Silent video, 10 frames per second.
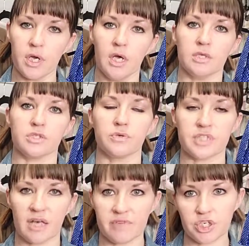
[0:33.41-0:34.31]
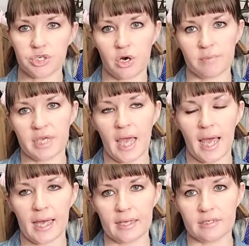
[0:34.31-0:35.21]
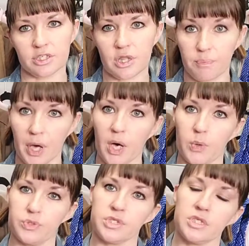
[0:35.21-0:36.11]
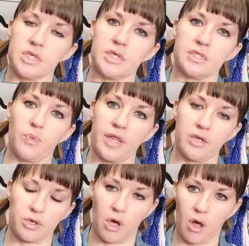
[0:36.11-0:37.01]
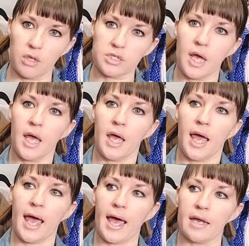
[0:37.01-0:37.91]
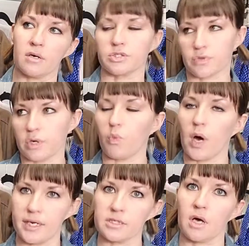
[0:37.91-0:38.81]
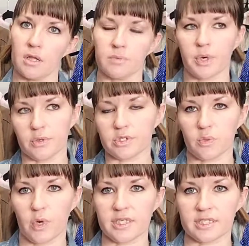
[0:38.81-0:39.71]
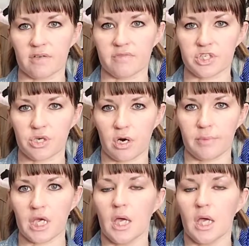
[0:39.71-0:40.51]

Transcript: So Salvation Army and the Post is what they're called. One is called the Post and one is Salvation Army.